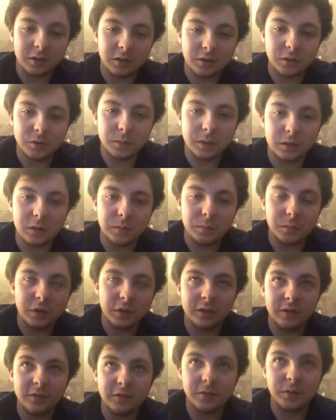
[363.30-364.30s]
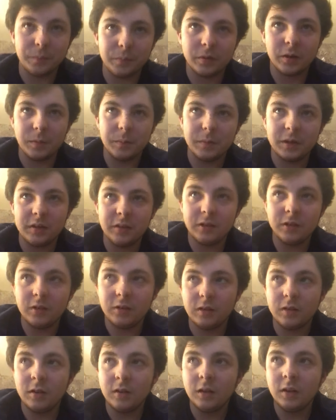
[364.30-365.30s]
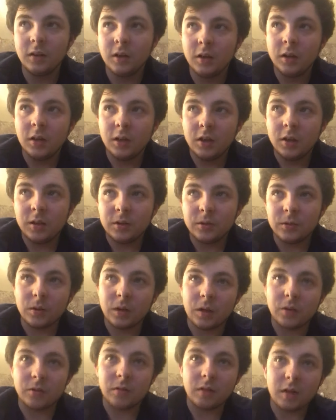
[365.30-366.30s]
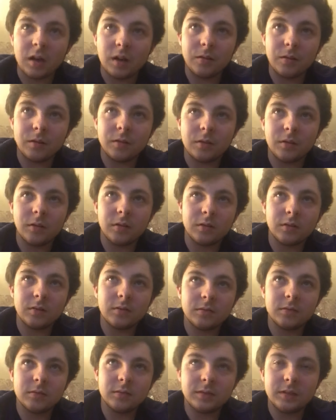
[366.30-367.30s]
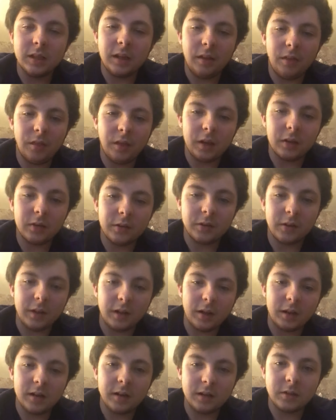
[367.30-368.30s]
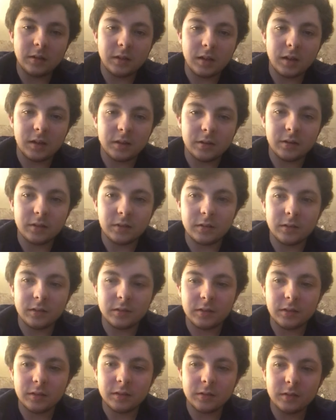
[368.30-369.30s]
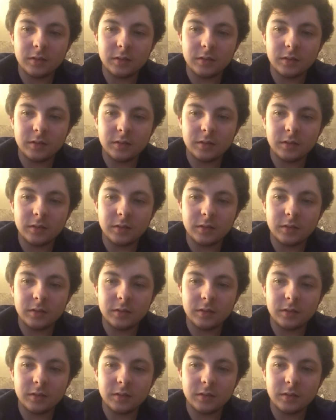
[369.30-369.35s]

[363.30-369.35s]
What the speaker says: care about him, but he's the Prime Minister. So I'd rather say thanks to the NHS, and